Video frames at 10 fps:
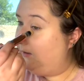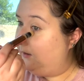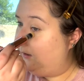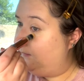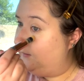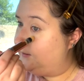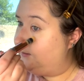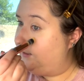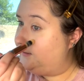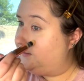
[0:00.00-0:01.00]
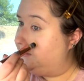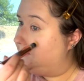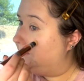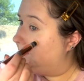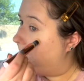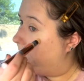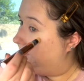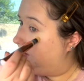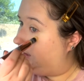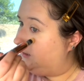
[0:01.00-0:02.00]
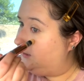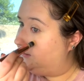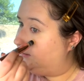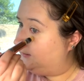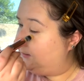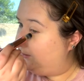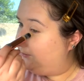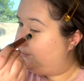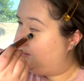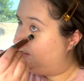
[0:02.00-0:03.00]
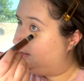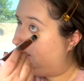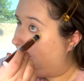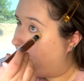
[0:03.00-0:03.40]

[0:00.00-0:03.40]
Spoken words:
In this 1961-1962 season,